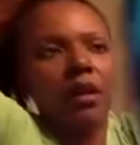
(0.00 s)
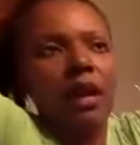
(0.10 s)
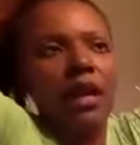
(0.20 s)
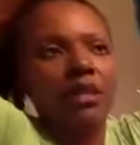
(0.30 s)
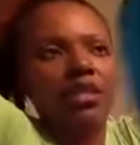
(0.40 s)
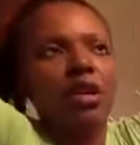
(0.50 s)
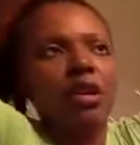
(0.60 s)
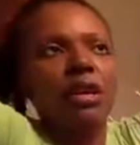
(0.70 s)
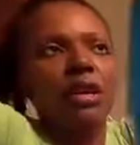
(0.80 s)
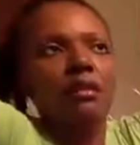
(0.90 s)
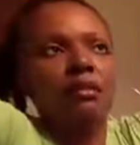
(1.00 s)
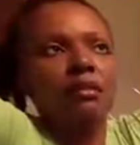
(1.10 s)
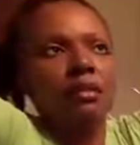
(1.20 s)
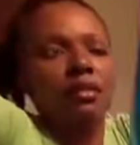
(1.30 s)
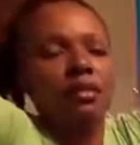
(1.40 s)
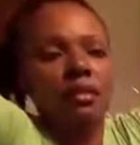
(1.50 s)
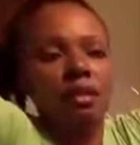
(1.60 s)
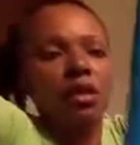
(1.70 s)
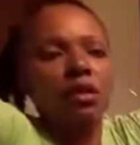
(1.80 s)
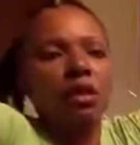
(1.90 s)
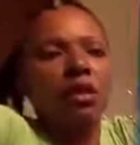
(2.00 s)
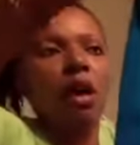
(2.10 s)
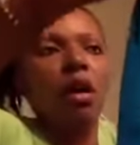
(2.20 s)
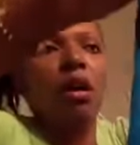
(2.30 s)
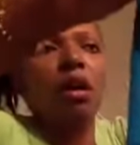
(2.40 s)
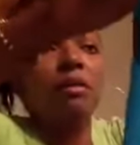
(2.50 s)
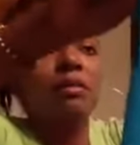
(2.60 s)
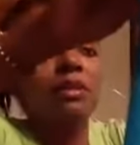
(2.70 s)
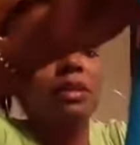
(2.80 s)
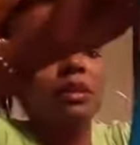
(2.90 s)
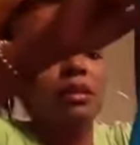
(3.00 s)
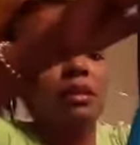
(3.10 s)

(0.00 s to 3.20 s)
and turn it so that the arms,